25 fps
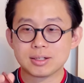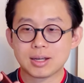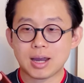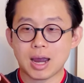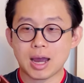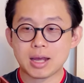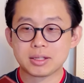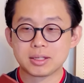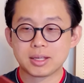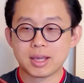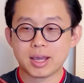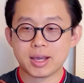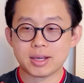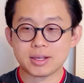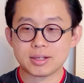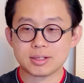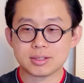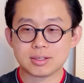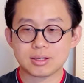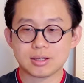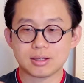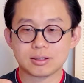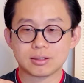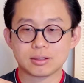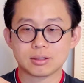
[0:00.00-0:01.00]
card
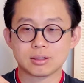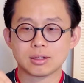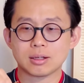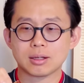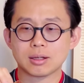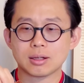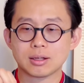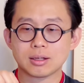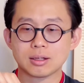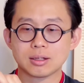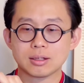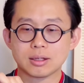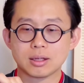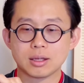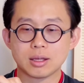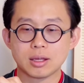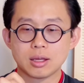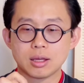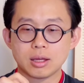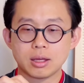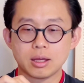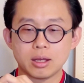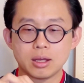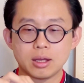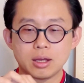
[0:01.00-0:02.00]
case.
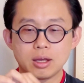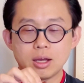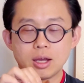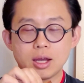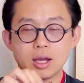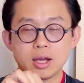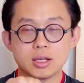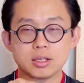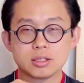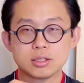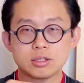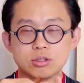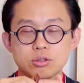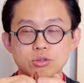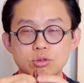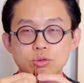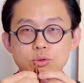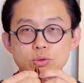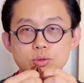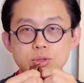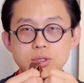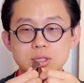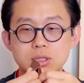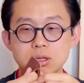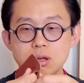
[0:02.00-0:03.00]
Has
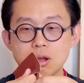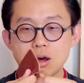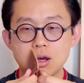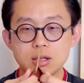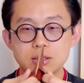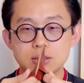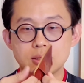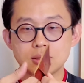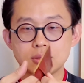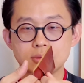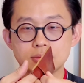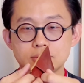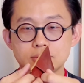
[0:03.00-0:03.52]
2 slots.